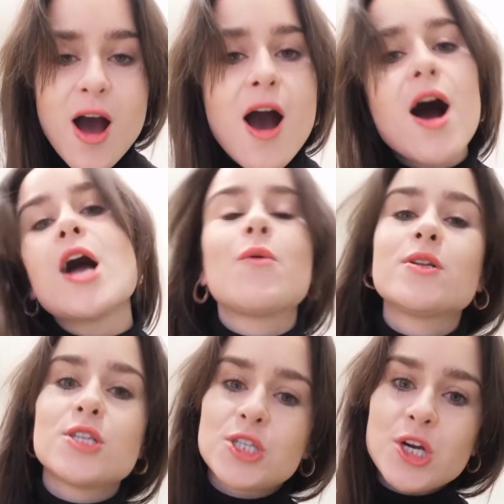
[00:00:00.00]
I
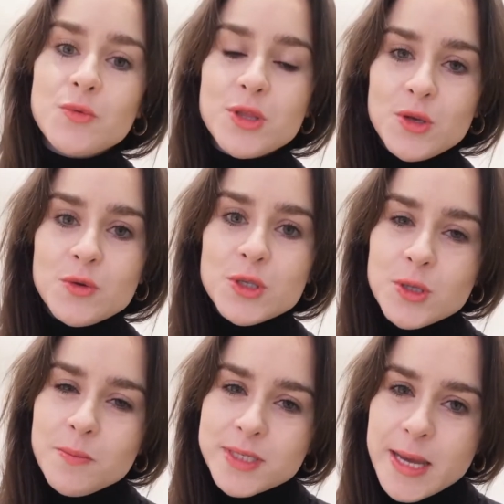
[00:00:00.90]
want to share with you
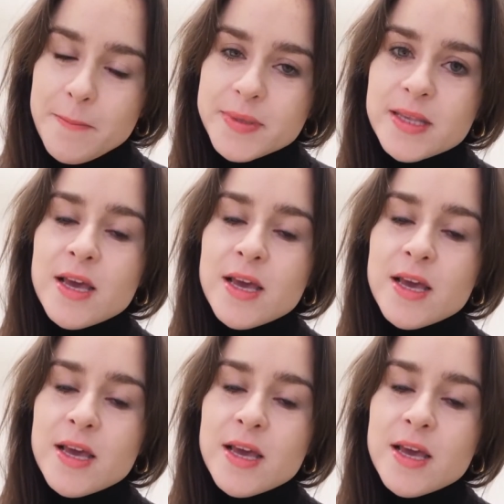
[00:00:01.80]
some tips